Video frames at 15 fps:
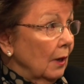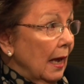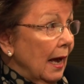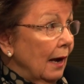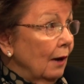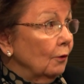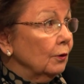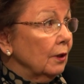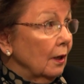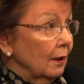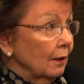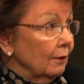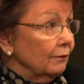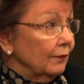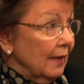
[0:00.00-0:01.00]
out
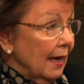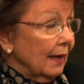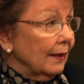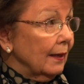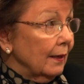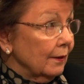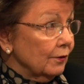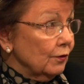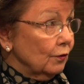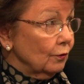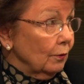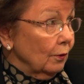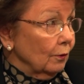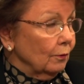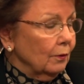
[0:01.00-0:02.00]
of that
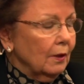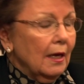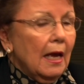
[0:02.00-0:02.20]
escrow.